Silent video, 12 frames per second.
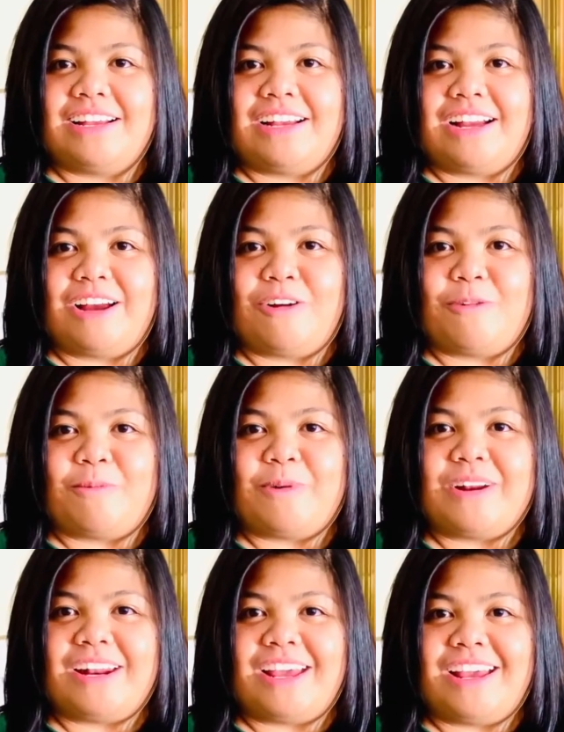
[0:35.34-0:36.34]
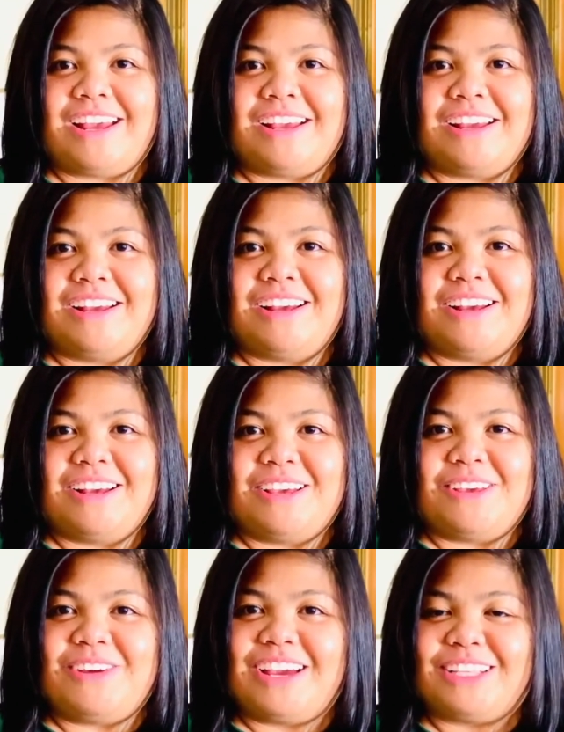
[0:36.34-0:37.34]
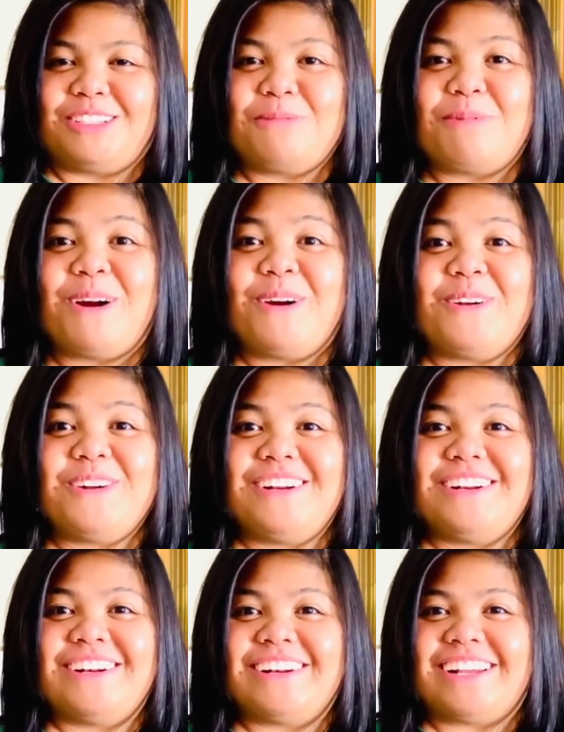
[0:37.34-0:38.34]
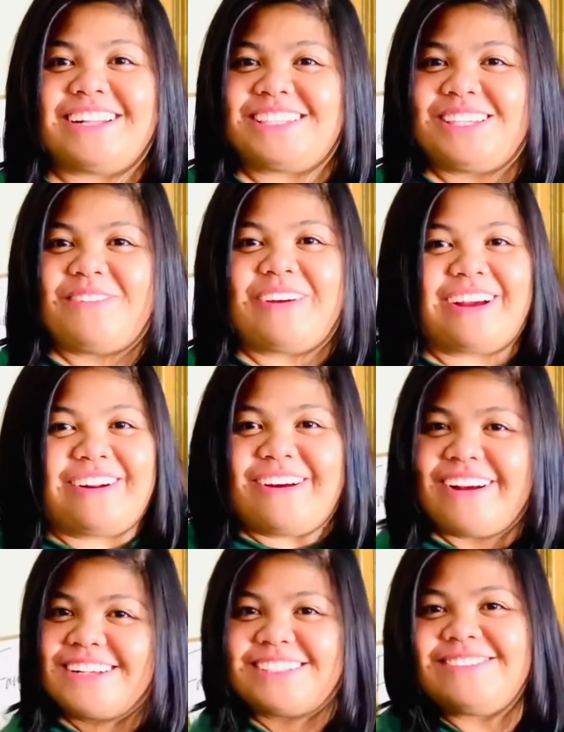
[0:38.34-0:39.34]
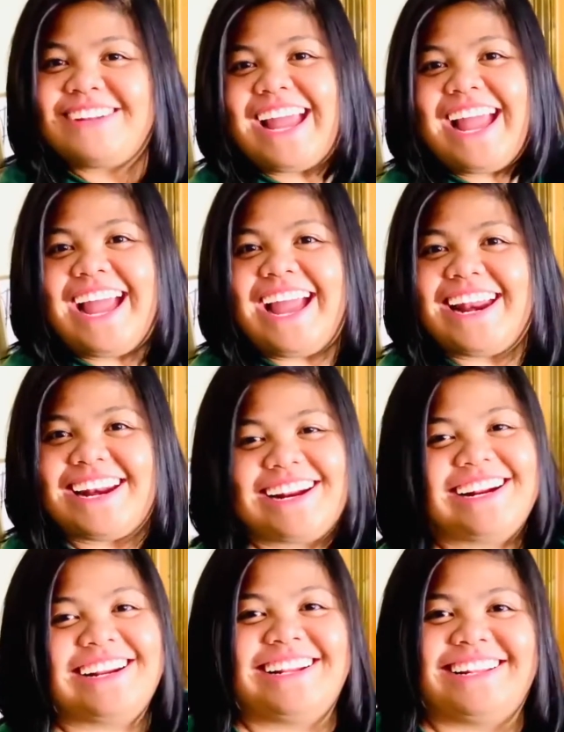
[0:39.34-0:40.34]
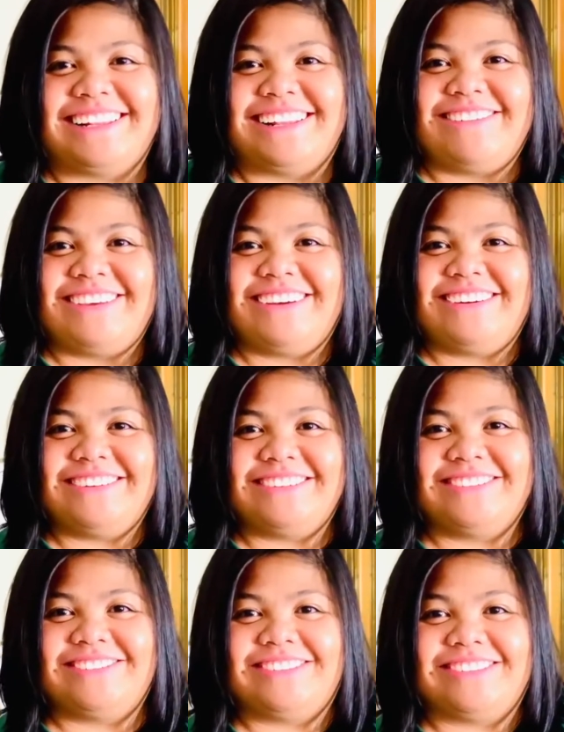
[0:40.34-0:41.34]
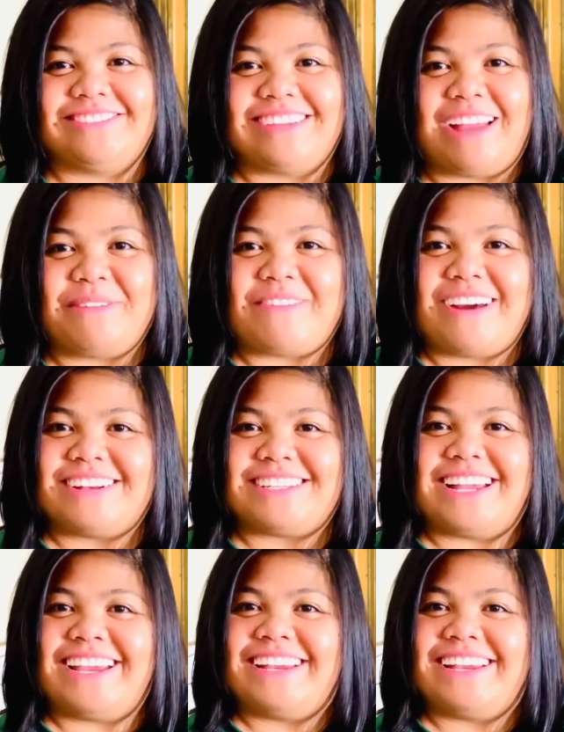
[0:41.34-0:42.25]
I hope one day you get super old and Steve, you're an awesome dad. Love you. Happy Father's Day.